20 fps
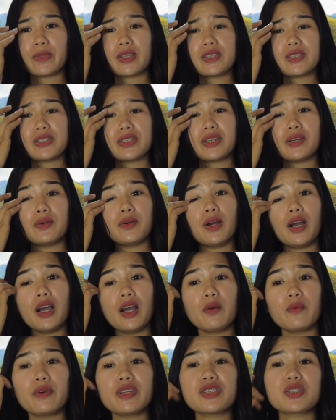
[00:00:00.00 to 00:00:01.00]
So
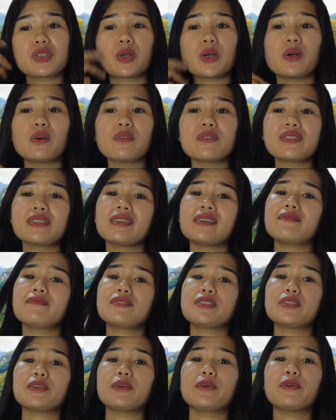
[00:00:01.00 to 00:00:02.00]
which caused him
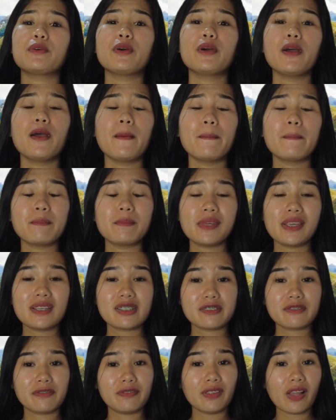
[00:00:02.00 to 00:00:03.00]
to
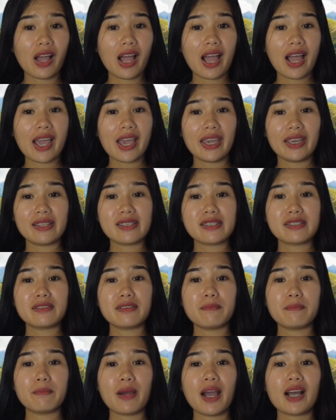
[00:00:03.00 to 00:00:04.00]
miss flights
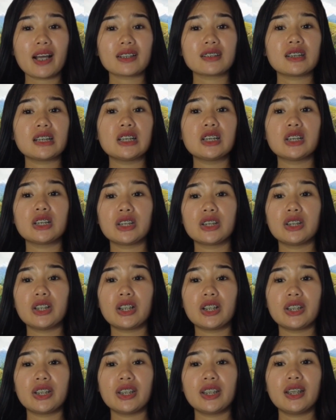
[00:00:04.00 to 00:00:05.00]
back to
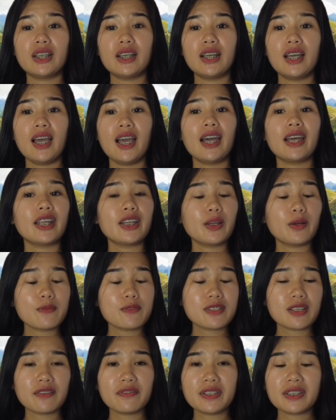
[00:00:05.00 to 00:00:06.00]
London. And I know
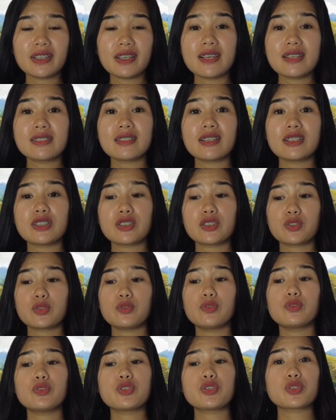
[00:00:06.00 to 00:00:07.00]
7 days is
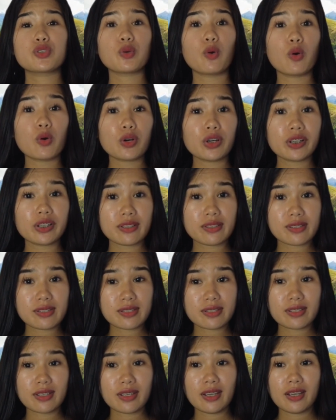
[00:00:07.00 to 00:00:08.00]
too
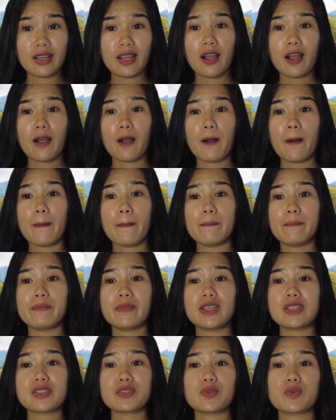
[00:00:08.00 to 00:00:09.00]
short,
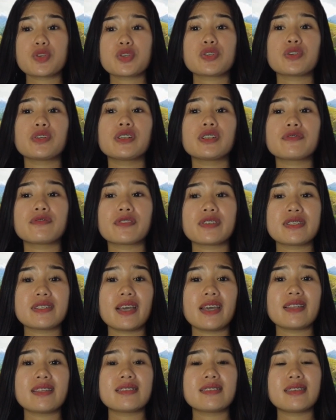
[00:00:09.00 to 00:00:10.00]
it's too short for
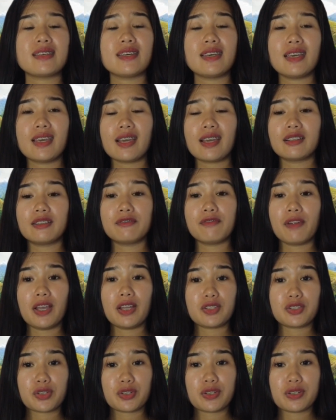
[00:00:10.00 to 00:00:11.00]
sightseeing
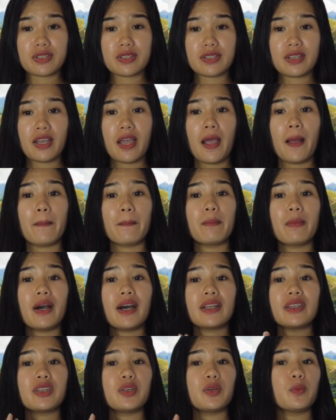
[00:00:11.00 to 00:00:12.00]
adventures,
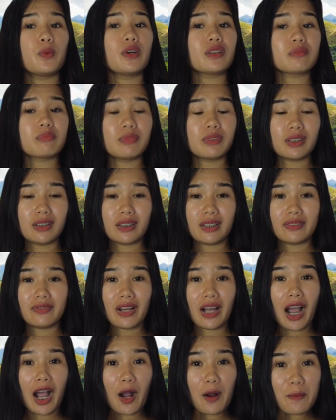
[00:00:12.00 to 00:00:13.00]
but you won't believe
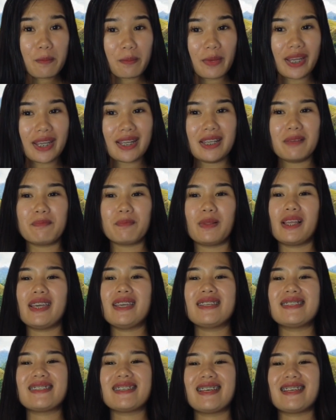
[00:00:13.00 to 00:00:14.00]
how many
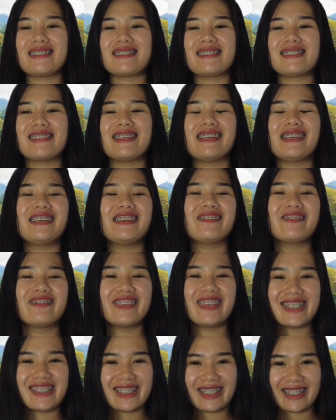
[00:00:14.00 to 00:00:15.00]
places he
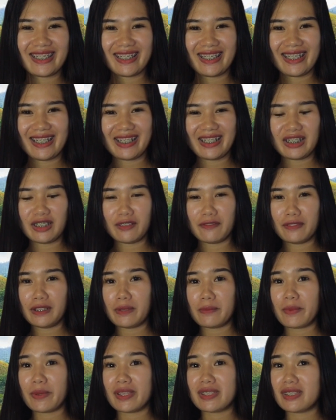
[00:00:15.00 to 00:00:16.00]
visited here in the
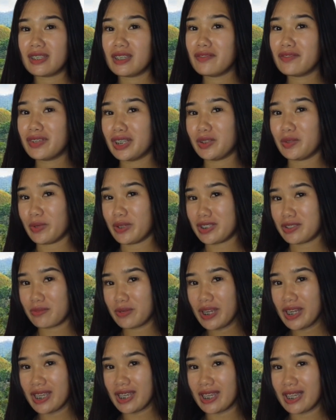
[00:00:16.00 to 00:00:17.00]
Philippines. Even it was
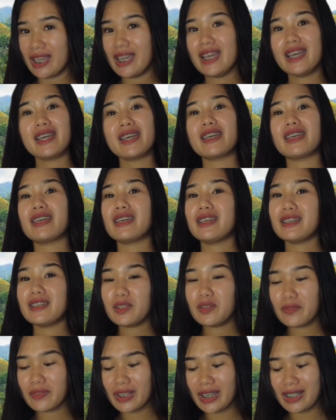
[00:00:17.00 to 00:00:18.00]
raining,
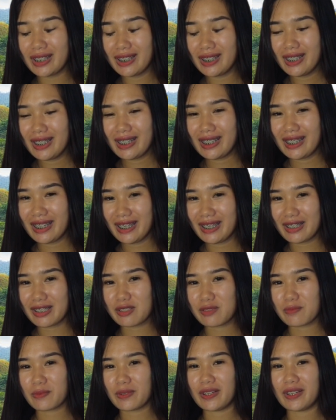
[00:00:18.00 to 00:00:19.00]
even he
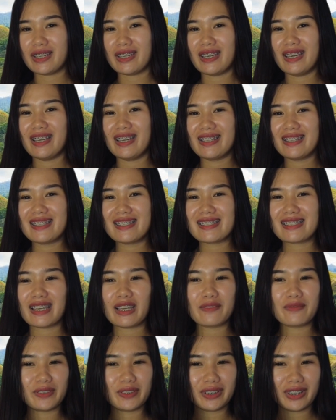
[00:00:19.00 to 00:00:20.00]
experienced
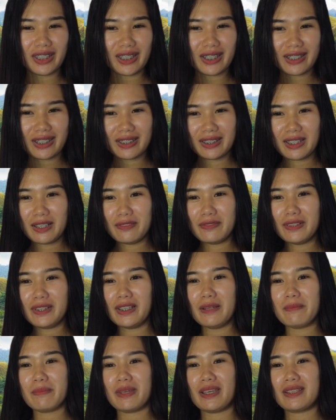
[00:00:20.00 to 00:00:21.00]
typhoon here in the
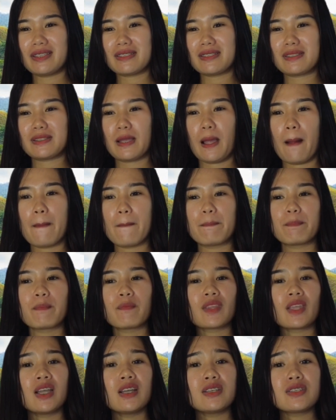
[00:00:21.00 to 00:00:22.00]
Philippines.
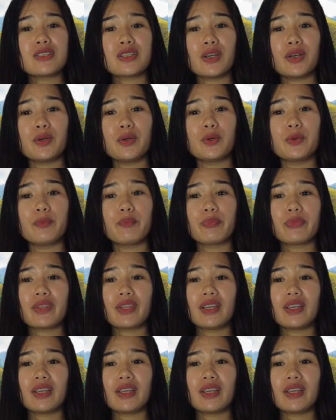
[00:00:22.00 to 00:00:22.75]
So